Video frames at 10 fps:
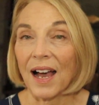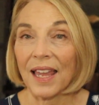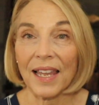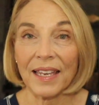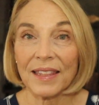
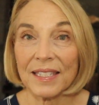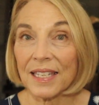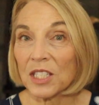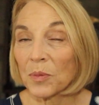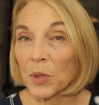I like the
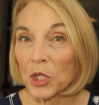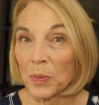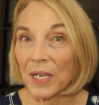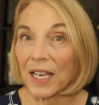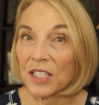sensor push
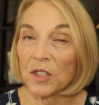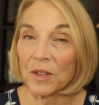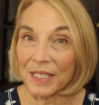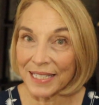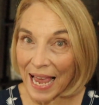because you
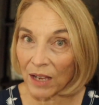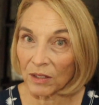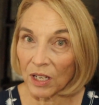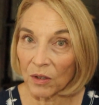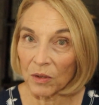can
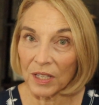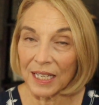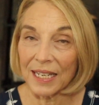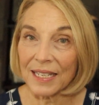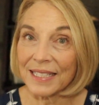download
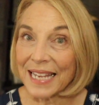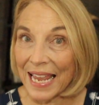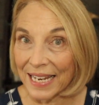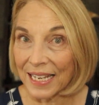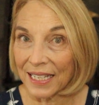the
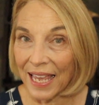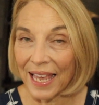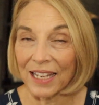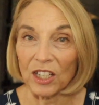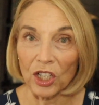data
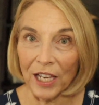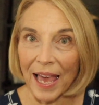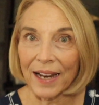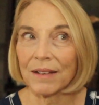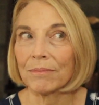and look
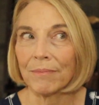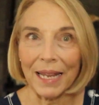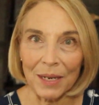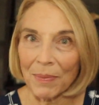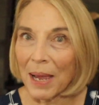at it
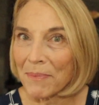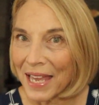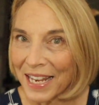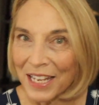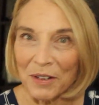minute by
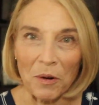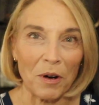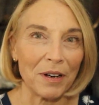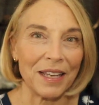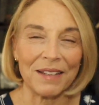minute
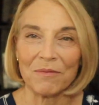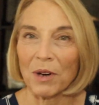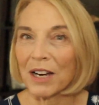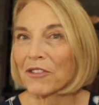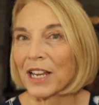or in
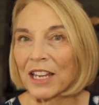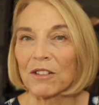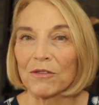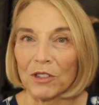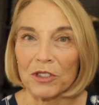whatever
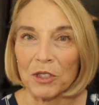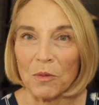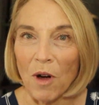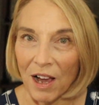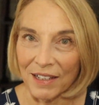intervals you
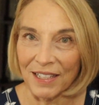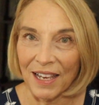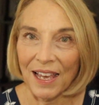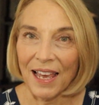want.